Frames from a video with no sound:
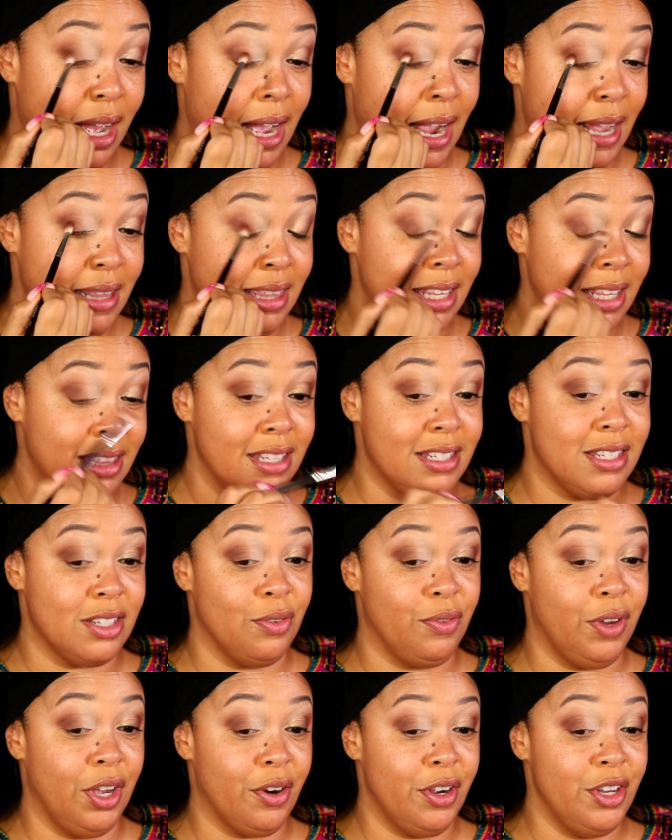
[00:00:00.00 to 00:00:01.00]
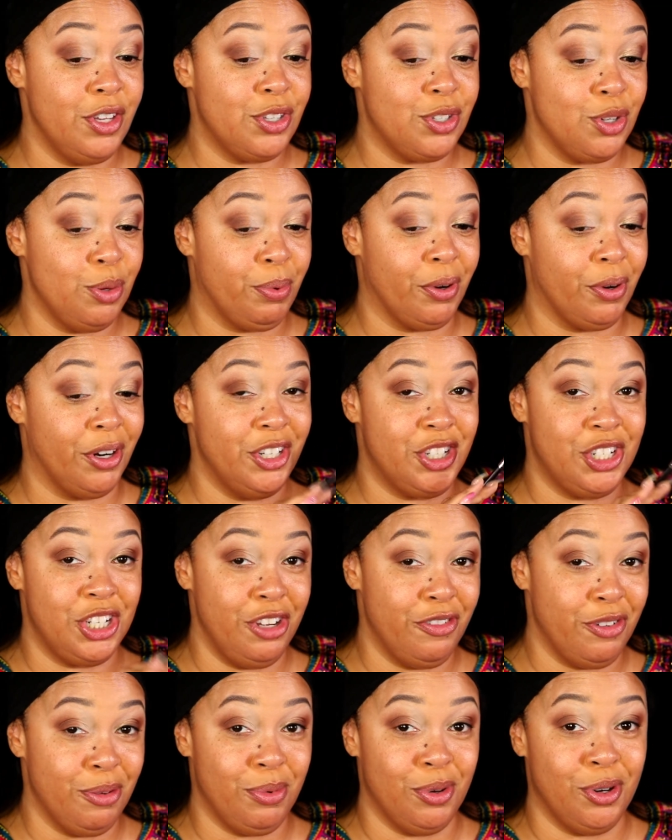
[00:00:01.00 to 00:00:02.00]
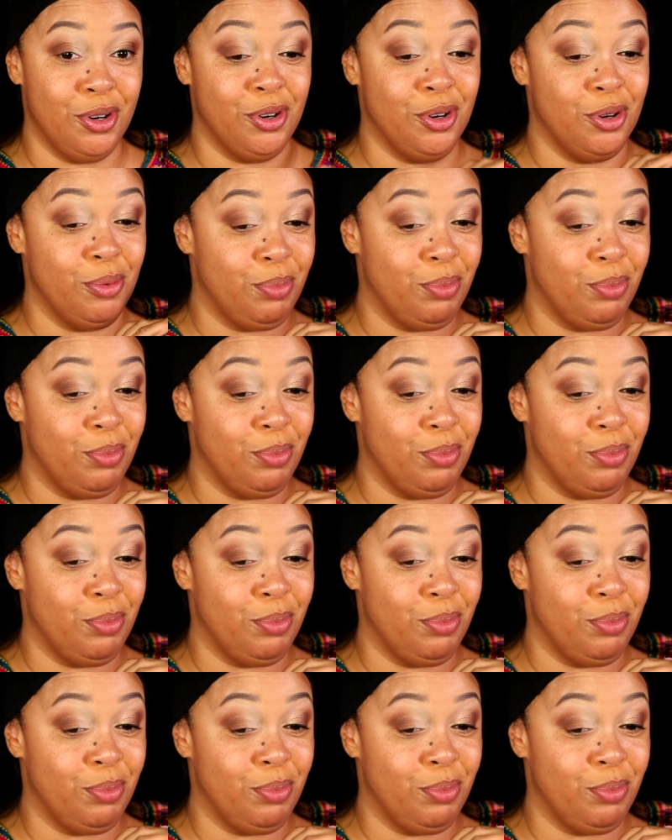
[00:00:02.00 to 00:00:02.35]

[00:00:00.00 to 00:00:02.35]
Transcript: I think this is a very super achievable,